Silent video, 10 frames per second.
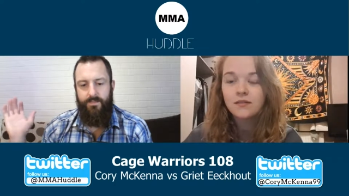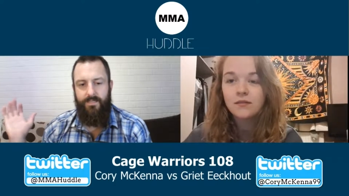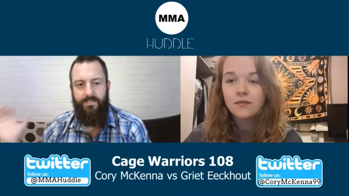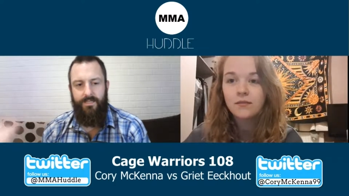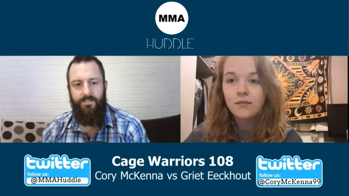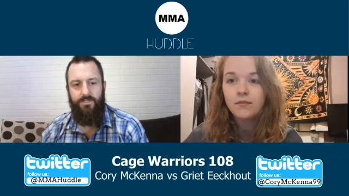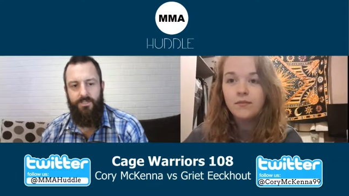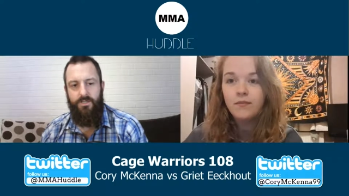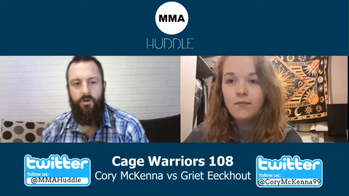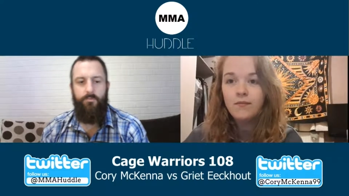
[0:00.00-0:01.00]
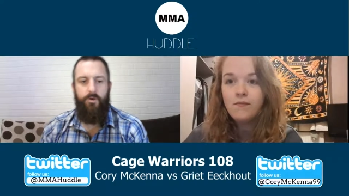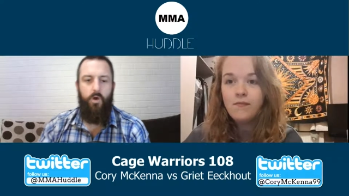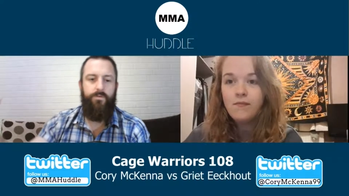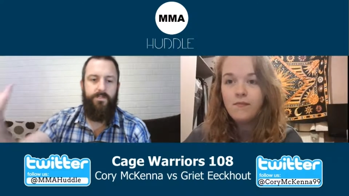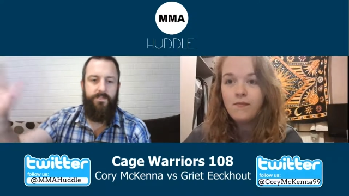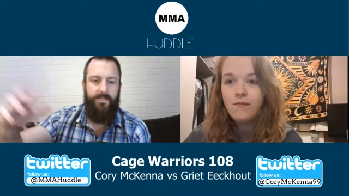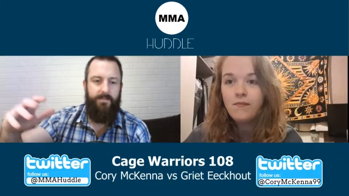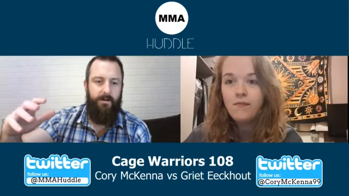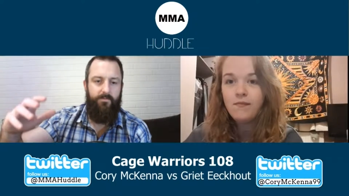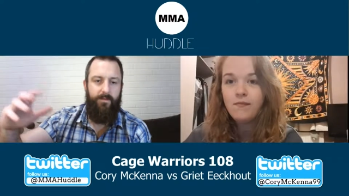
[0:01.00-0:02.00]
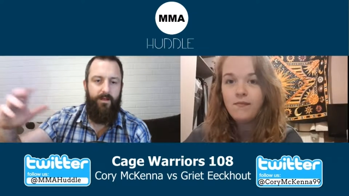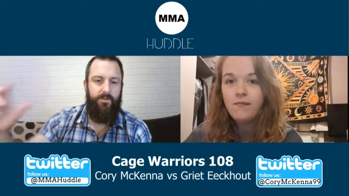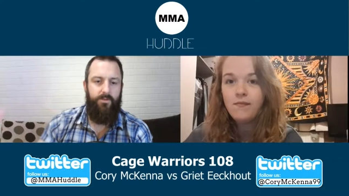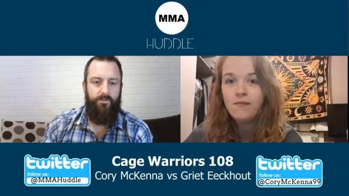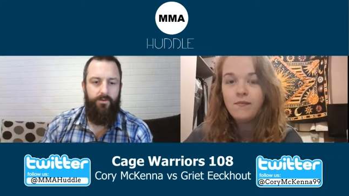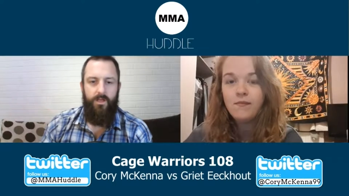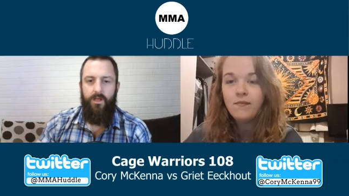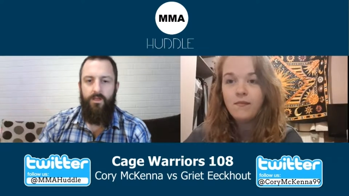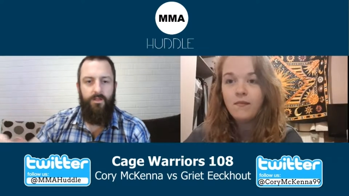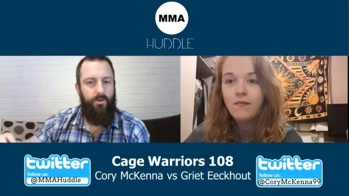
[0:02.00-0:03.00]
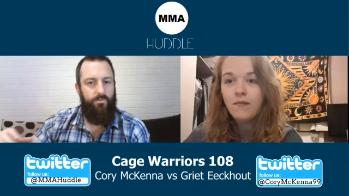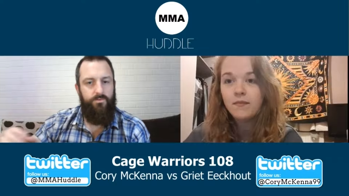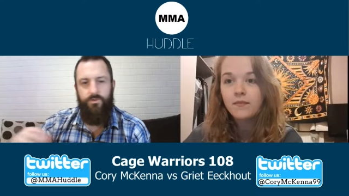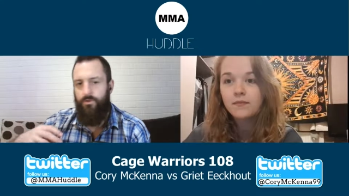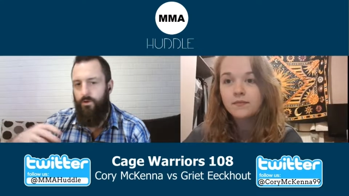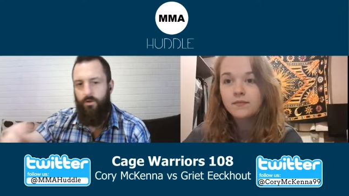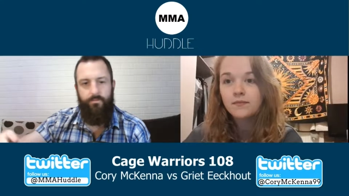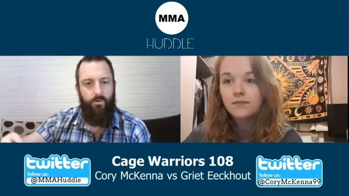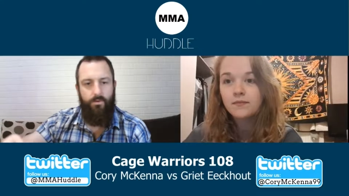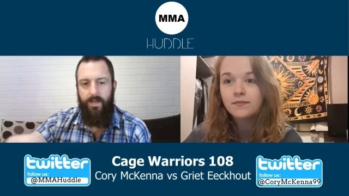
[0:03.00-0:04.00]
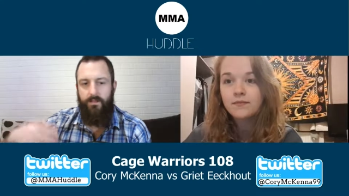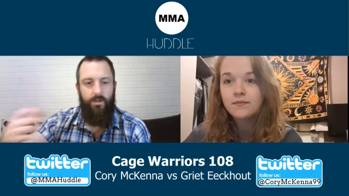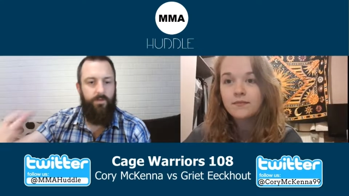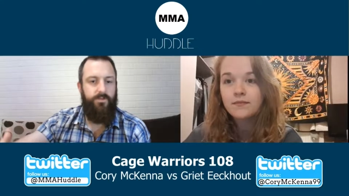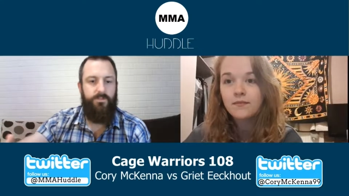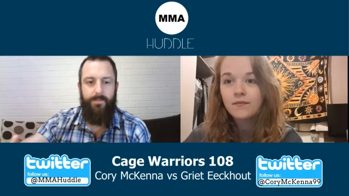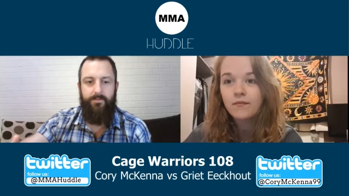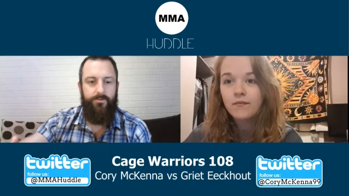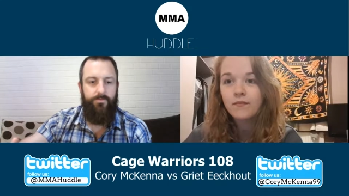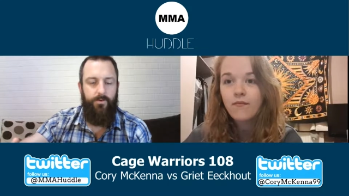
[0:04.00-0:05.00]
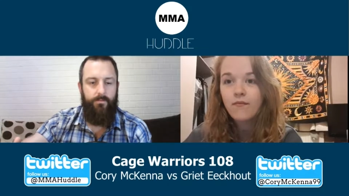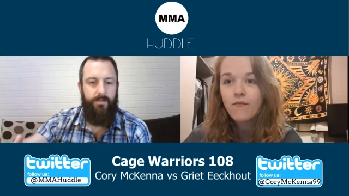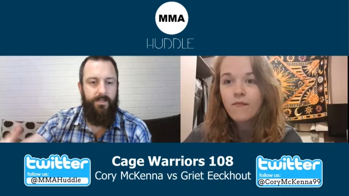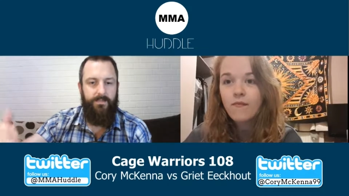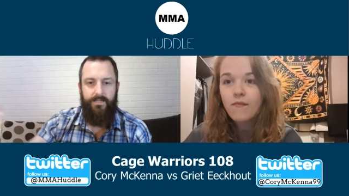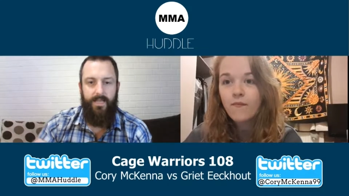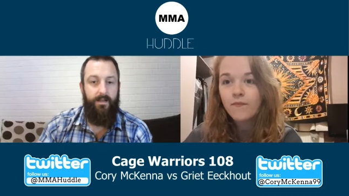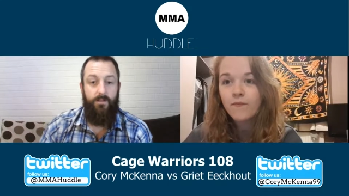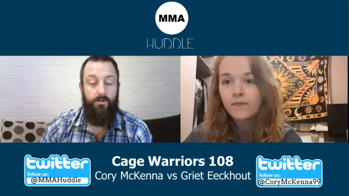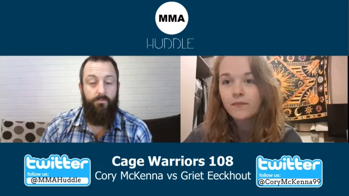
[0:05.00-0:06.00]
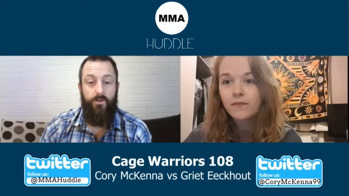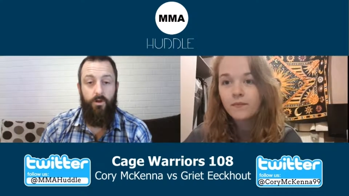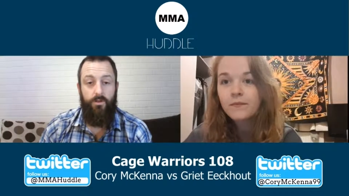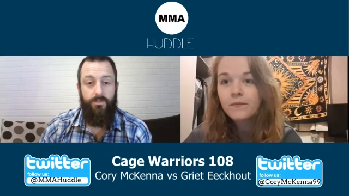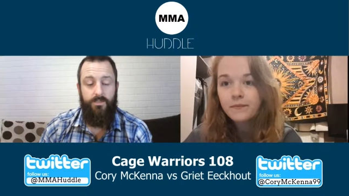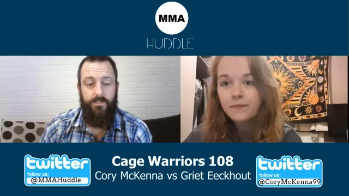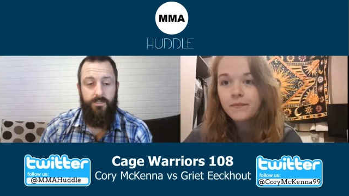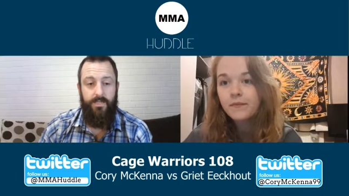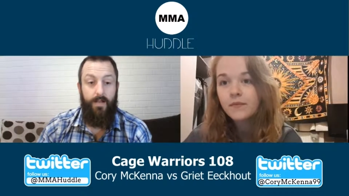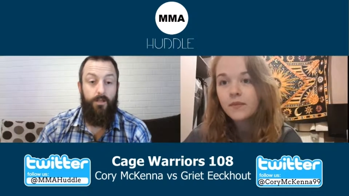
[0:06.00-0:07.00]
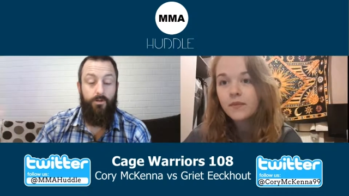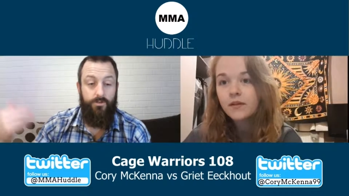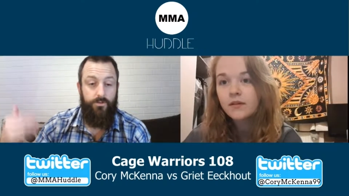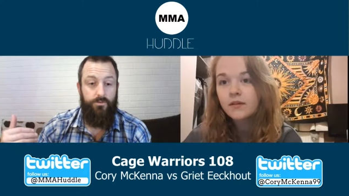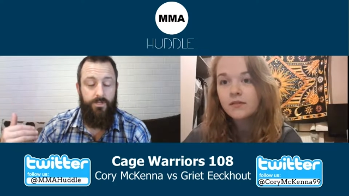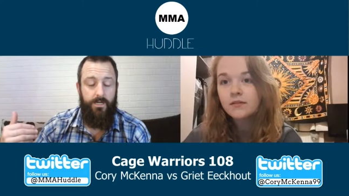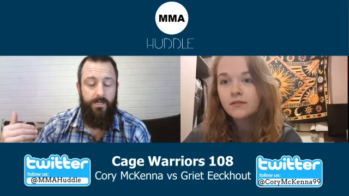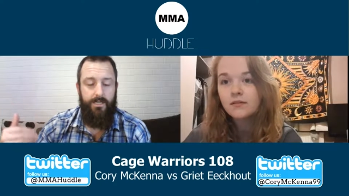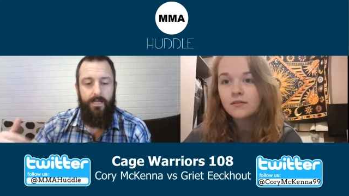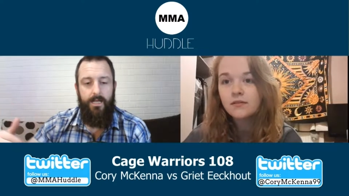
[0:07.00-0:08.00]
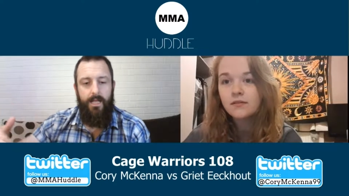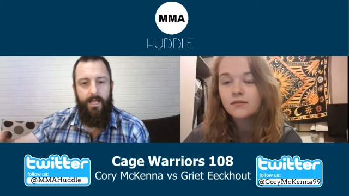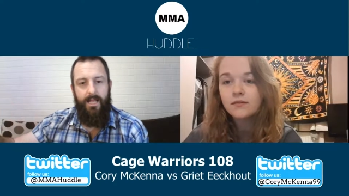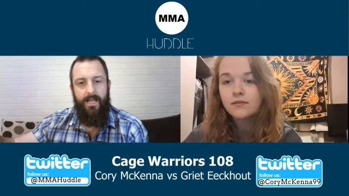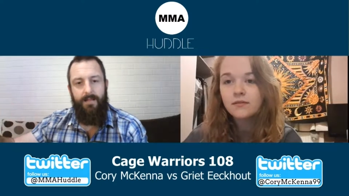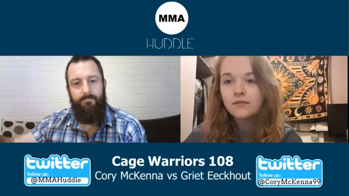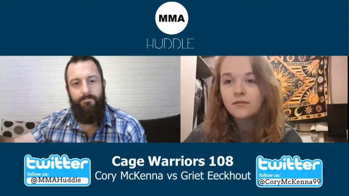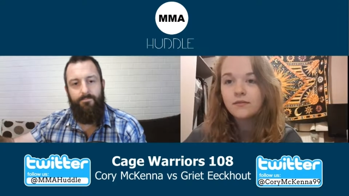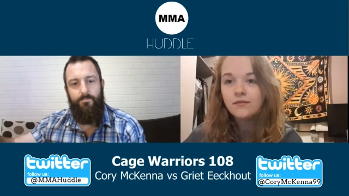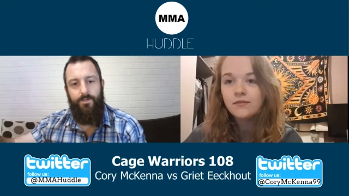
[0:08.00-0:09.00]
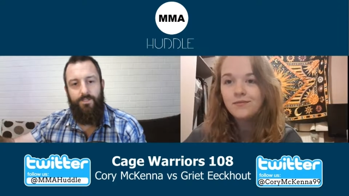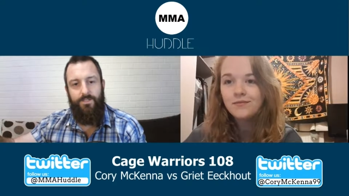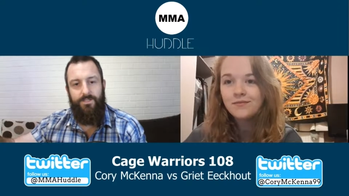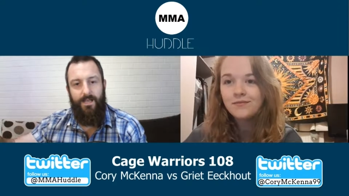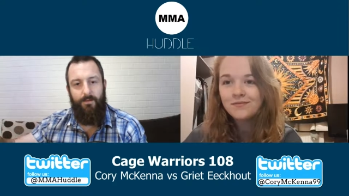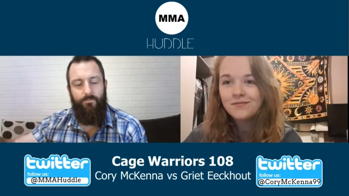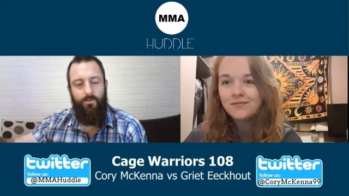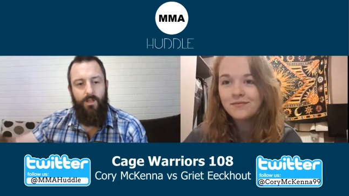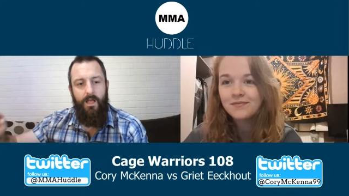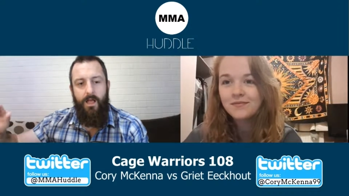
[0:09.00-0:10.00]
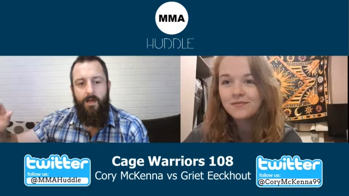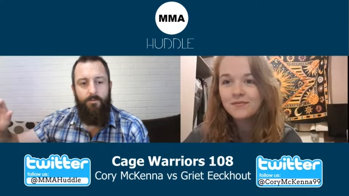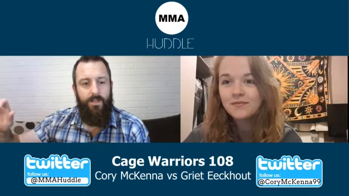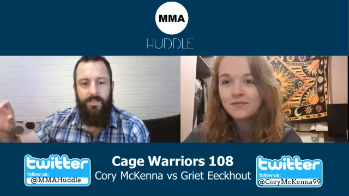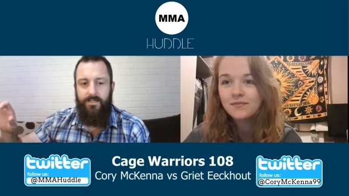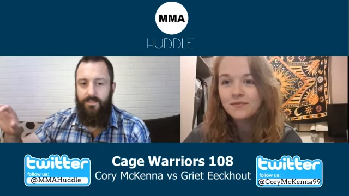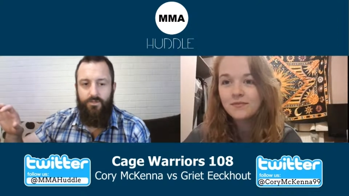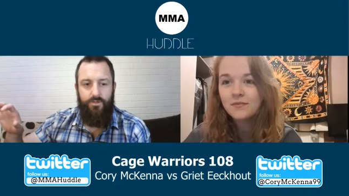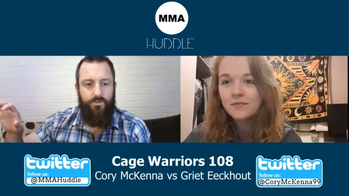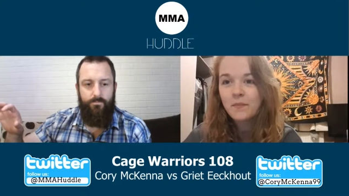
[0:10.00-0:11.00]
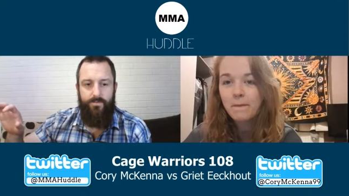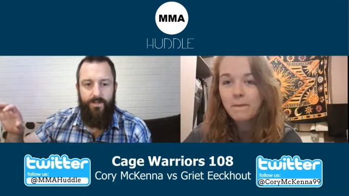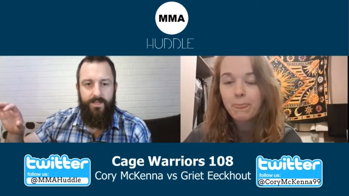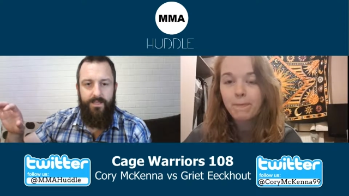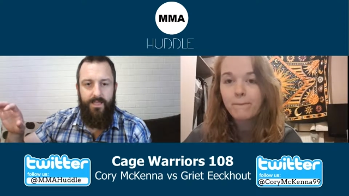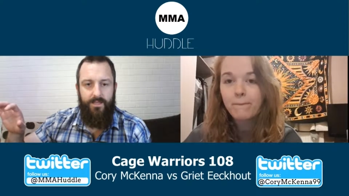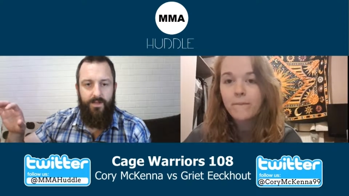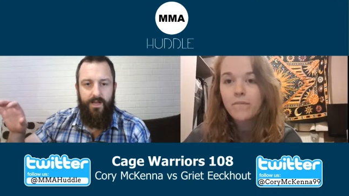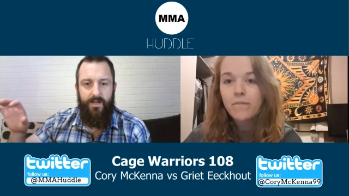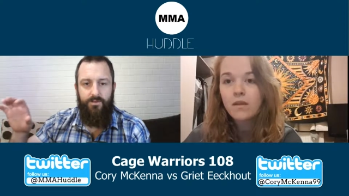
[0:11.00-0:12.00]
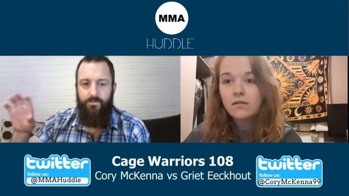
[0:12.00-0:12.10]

Speaker 1: contingency coming over to Team Alpha Male. You lot of all get a lot of experience from it and getting a lot of knowledge and getting a lot of sunshine, which is helpful. But is it just something that you guys